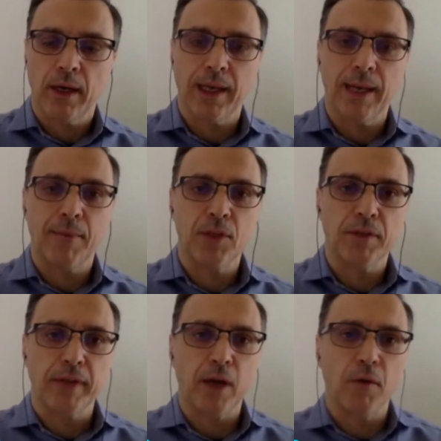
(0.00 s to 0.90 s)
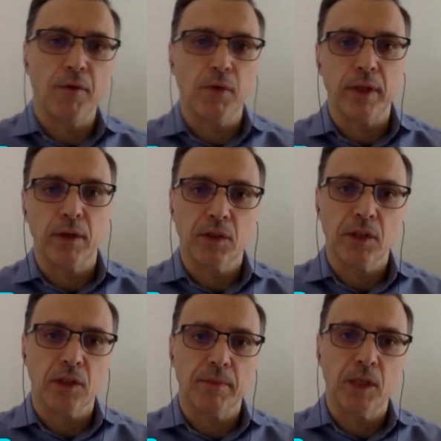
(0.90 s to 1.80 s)
collaborative and helpful the
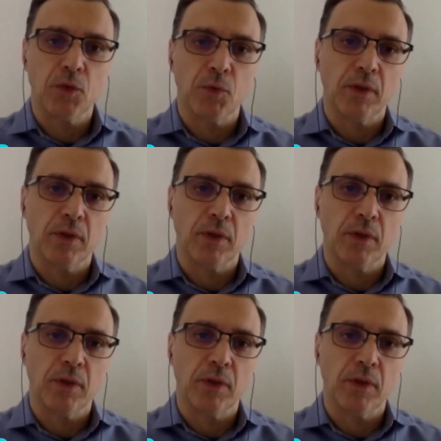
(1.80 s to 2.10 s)
ecosystem is